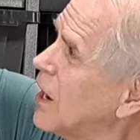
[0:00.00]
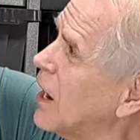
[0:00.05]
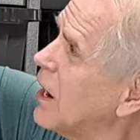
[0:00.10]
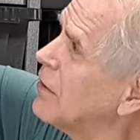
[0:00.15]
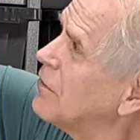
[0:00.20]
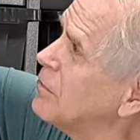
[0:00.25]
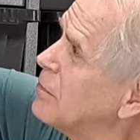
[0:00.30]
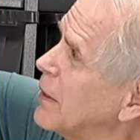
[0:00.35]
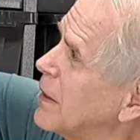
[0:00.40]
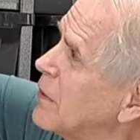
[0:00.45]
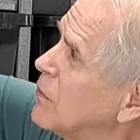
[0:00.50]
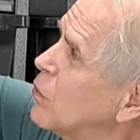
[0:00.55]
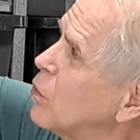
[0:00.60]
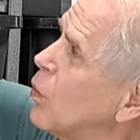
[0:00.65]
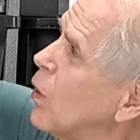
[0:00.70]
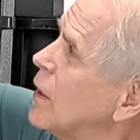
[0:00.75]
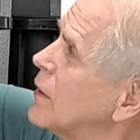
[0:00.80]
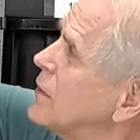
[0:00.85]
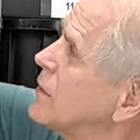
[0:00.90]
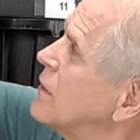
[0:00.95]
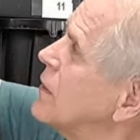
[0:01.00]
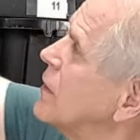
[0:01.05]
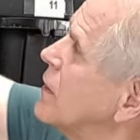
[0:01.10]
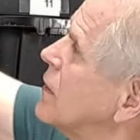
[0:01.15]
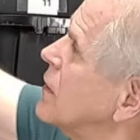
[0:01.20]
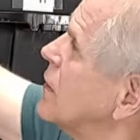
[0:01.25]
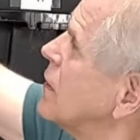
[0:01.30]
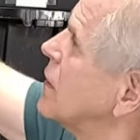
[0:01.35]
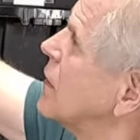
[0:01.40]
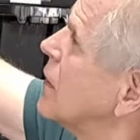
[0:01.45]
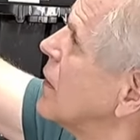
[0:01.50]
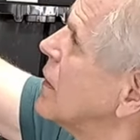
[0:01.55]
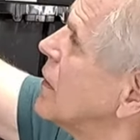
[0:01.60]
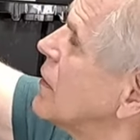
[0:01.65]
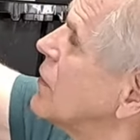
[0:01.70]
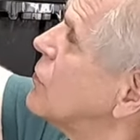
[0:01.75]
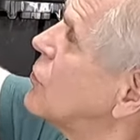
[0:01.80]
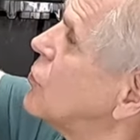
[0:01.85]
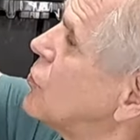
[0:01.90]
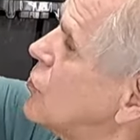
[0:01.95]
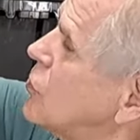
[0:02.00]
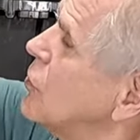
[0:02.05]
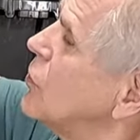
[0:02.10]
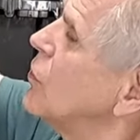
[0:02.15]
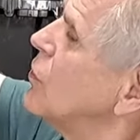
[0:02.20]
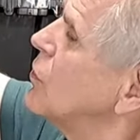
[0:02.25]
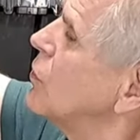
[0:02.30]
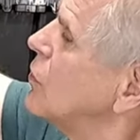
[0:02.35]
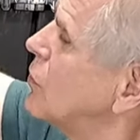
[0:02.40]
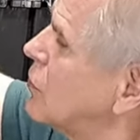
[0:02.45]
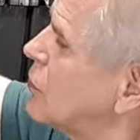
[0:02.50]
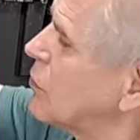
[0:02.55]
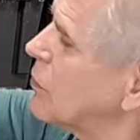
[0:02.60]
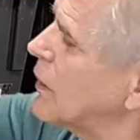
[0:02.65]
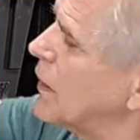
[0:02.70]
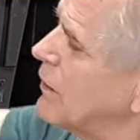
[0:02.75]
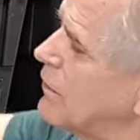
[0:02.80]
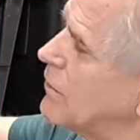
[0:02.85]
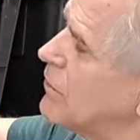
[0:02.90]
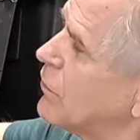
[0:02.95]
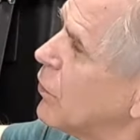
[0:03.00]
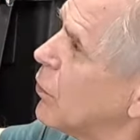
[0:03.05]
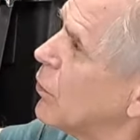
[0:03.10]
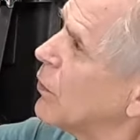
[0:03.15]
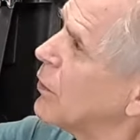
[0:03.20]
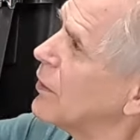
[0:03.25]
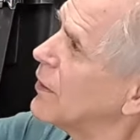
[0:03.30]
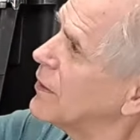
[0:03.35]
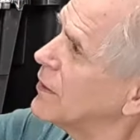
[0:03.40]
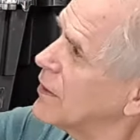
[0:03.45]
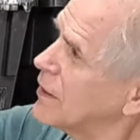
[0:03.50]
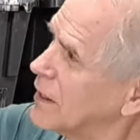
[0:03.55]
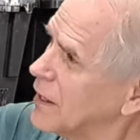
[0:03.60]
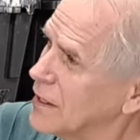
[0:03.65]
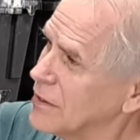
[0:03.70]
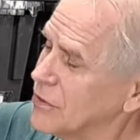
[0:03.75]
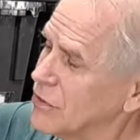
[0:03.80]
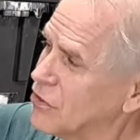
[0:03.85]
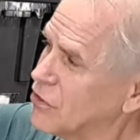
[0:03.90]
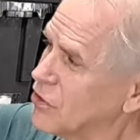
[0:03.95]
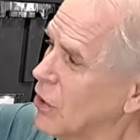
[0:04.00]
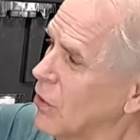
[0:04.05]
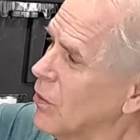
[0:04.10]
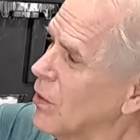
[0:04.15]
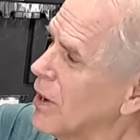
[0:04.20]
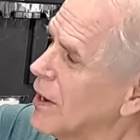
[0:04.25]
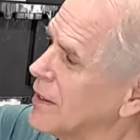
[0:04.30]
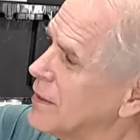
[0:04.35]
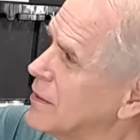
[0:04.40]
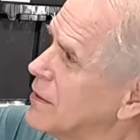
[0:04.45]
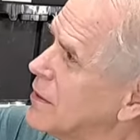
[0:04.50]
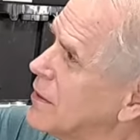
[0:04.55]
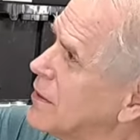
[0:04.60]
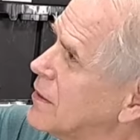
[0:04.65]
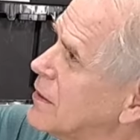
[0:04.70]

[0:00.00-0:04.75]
have bin one, two, three, four, and so on.